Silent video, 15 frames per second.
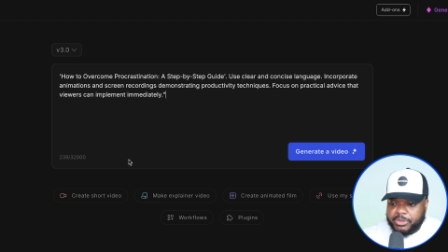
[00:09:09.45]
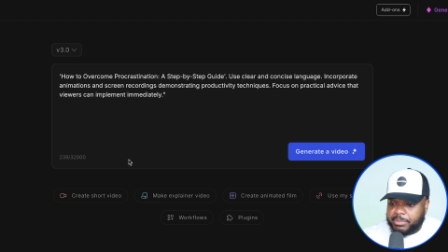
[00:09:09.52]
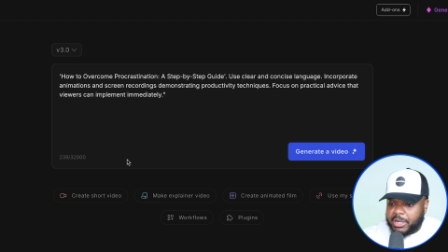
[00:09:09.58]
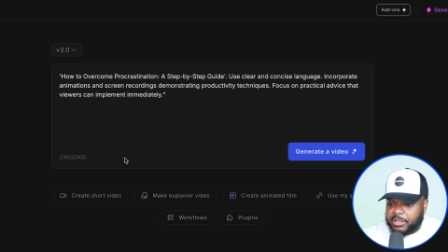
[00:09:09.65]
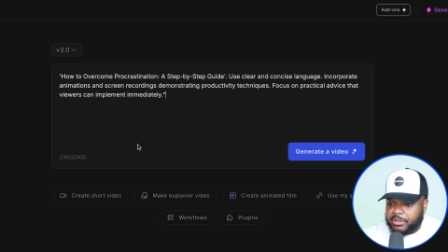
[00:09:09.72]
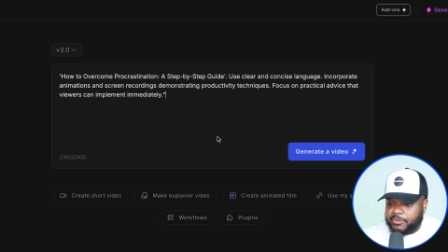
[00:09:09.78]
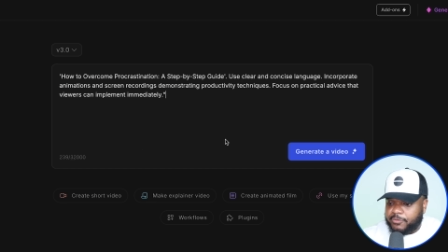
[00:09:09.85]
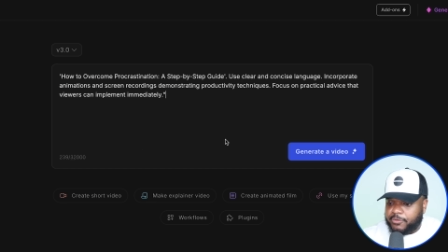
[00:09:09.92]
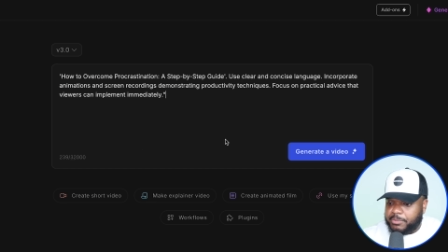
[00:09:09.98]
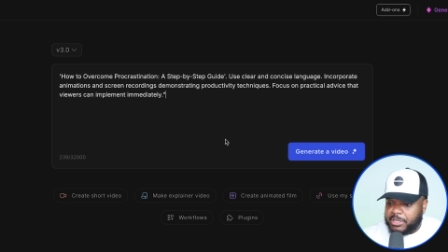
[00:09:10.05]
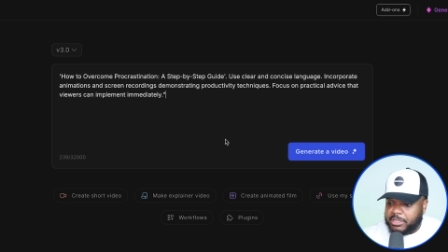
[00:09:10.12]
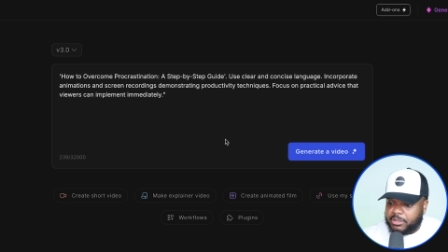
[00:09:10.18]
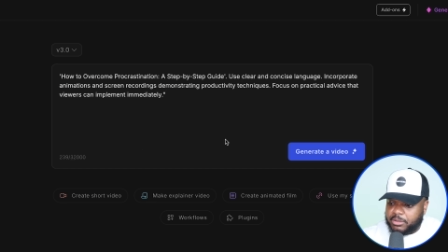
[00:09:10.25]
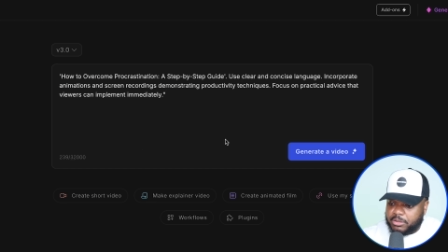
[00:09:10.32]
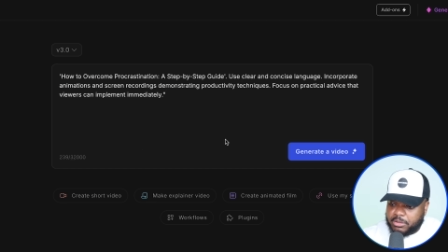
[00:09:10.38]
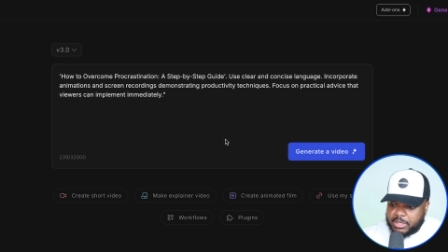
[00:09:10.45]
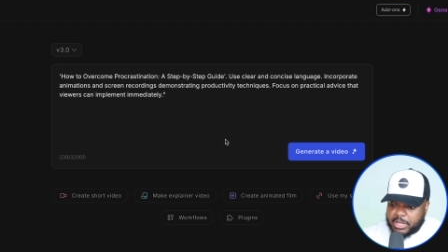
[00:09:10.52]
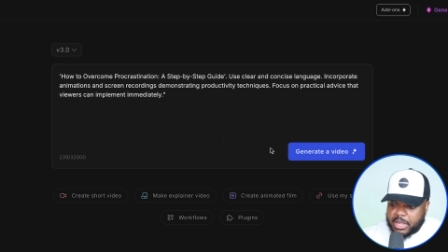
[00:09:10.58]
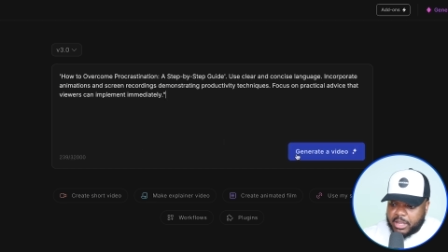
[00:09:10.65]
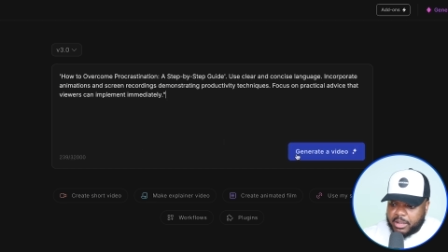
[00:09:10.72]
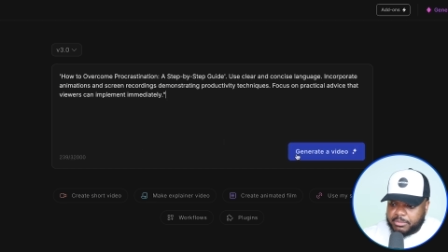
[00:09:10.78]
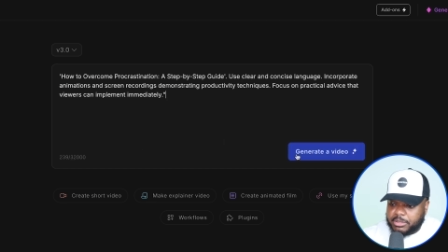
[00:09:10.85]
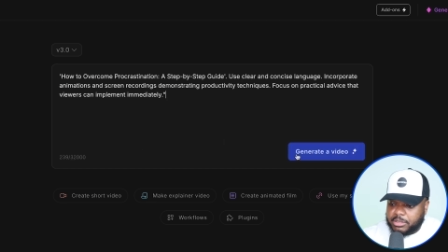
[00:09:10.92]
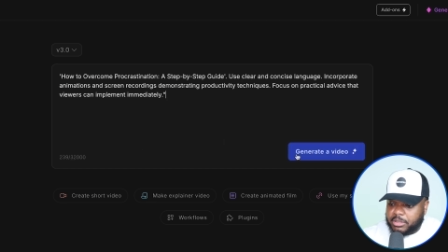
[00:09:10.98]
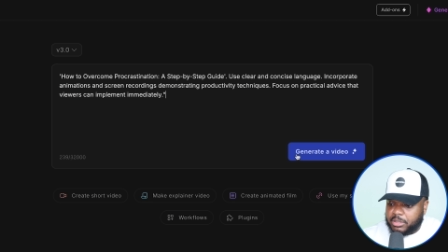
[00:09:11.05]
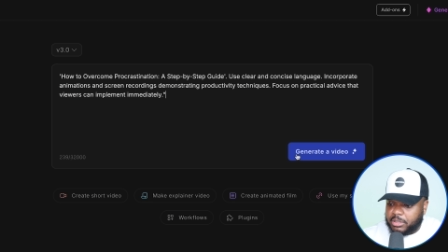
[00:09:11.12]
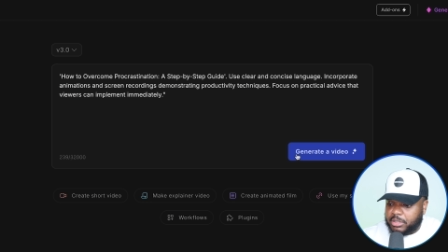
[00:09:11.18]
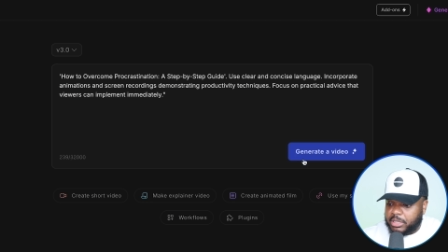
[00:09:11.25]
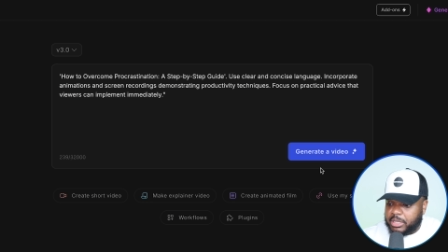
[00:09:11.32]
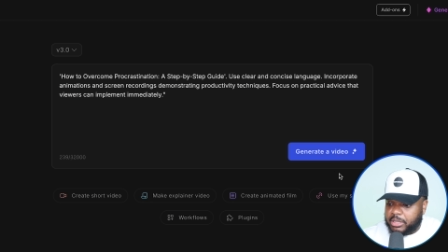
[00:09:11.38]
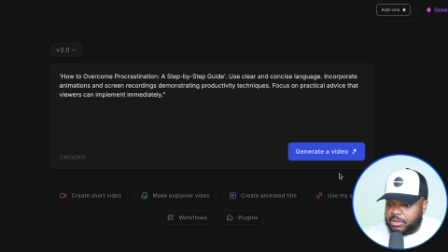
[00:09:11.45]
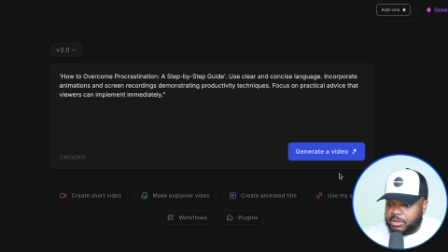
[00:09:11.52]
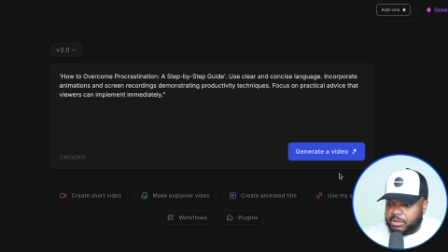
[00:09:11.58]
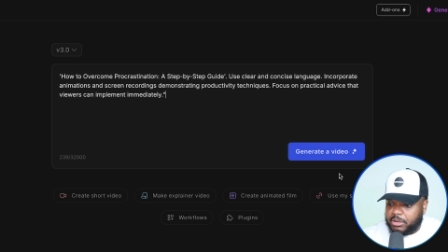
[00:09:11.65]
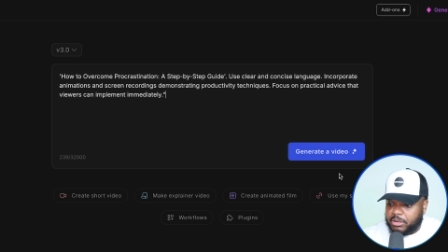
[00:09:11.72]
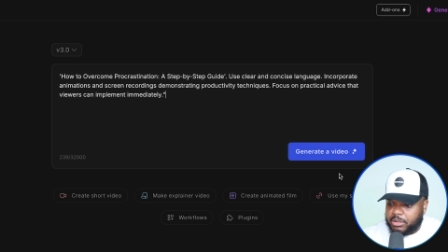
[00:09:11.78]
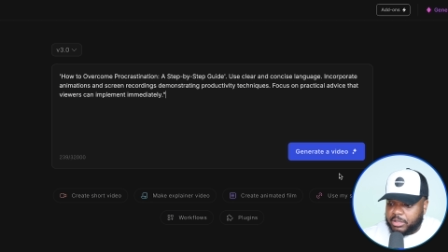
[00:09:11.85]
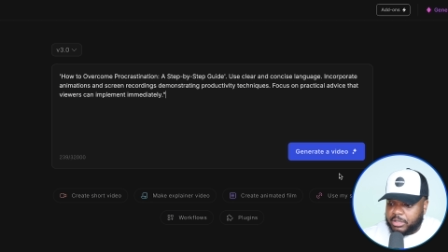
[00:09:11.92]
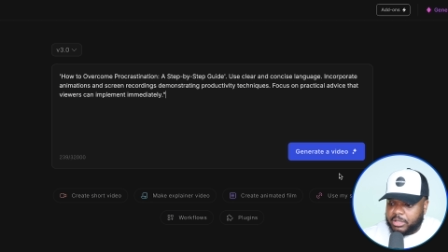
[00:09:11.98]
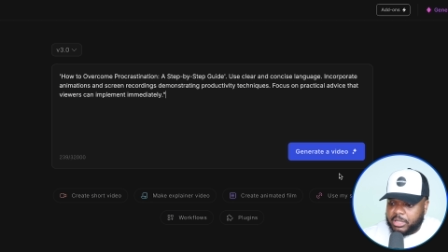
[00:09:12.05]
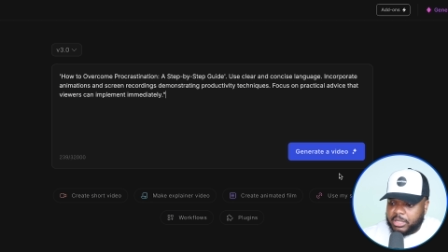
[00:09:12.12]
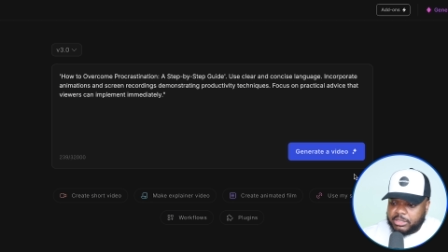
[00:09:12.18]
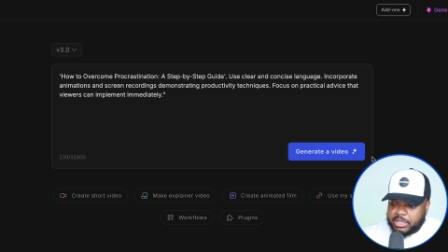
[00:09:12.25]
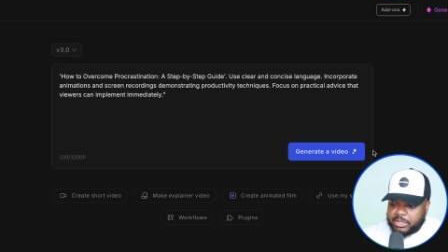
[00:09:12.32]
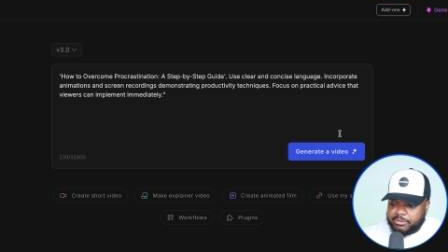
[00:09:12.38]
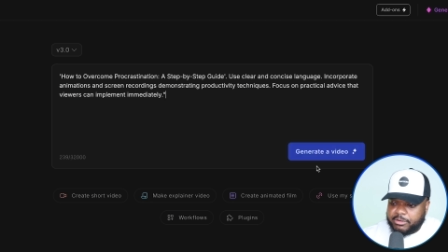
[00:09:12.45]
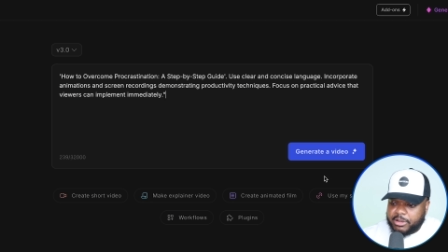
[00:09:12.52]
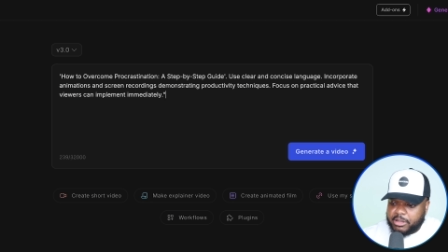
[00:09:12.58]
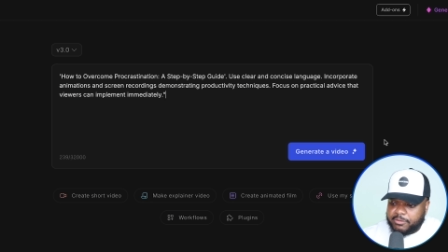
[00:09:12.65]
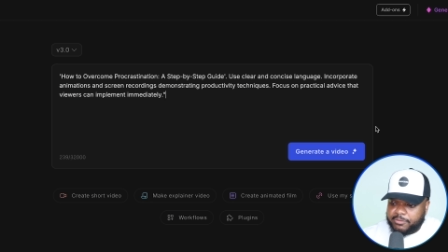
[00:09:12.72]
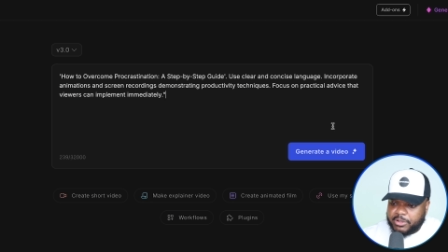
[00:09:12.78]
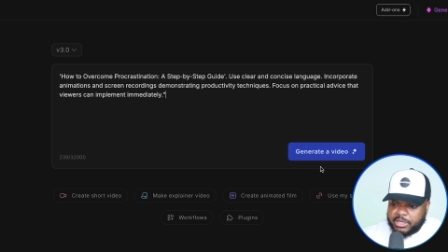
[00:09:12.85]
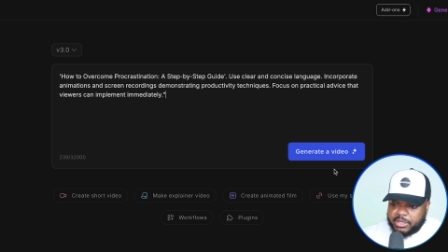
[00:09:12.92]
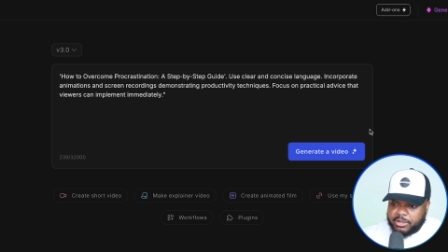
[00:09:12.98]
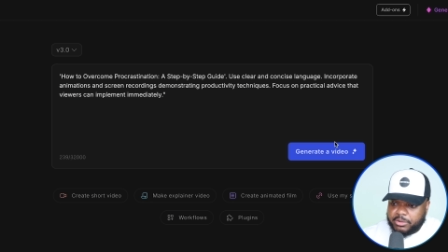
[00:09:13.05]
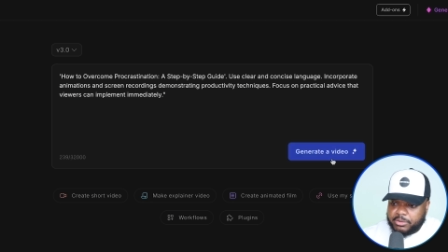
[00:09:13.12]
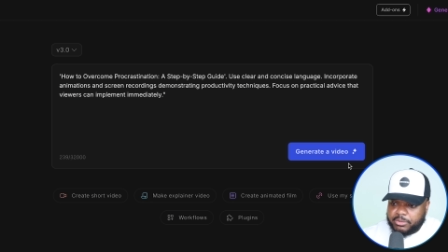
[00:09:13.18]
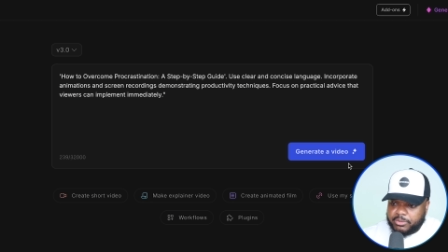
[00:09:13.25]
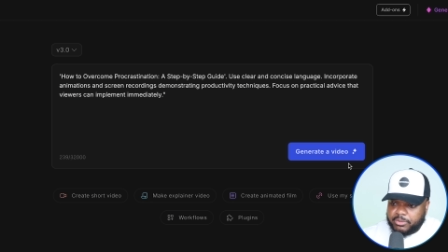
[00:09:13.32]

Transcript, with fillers: But for me to do that, I'm just gonna click on generate a video.